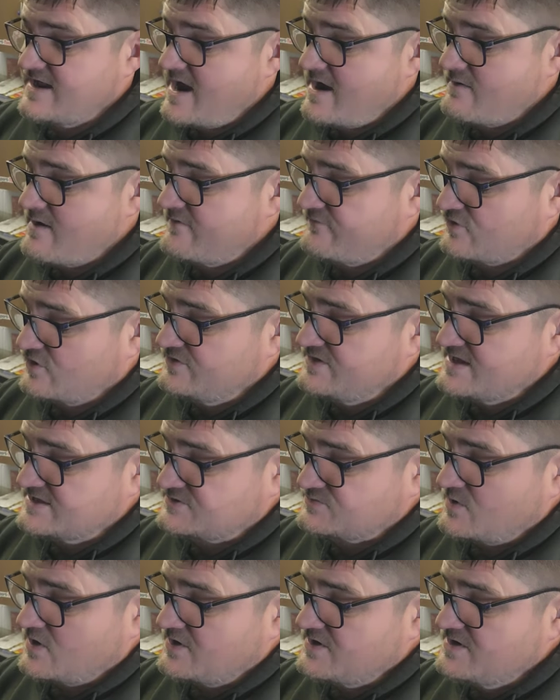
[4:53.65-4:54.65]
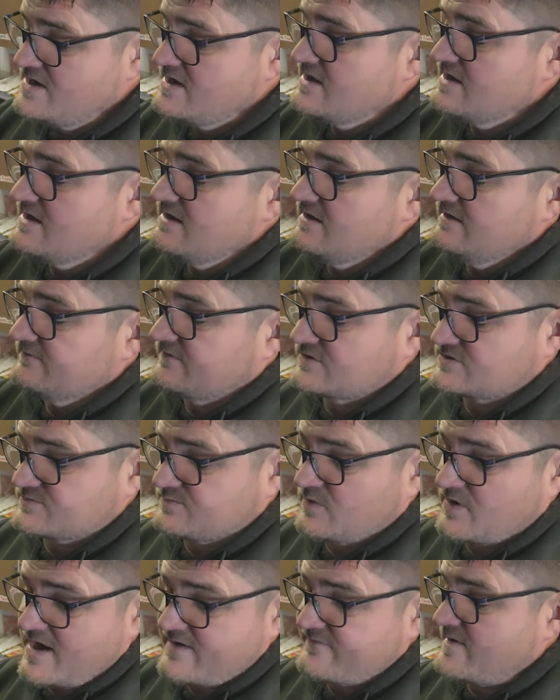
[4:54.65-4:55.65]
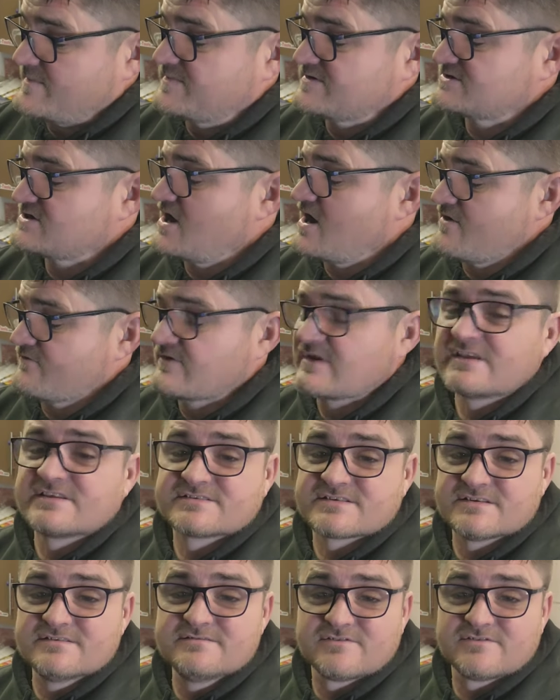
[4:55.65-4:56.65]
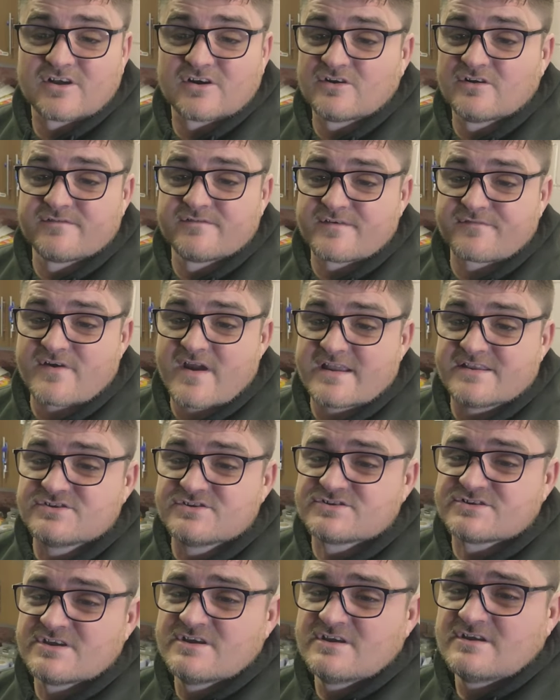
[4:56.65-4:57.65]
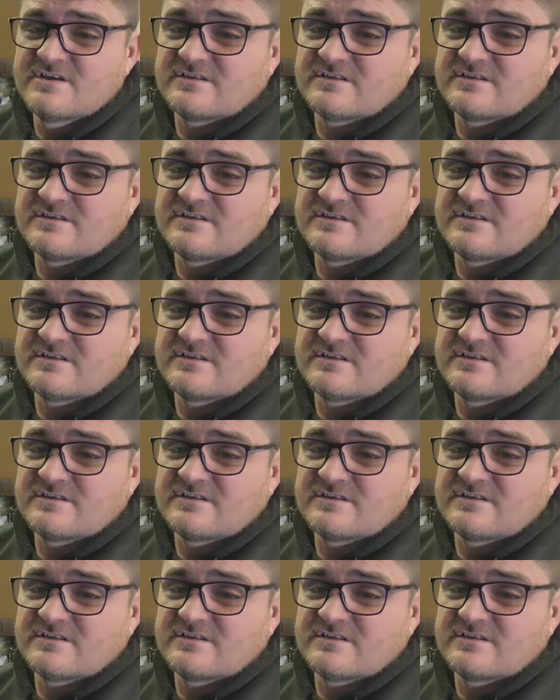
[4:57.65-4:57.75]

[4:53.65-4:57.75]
However, on this one, for whatever bizarre reason, you gotta love the French,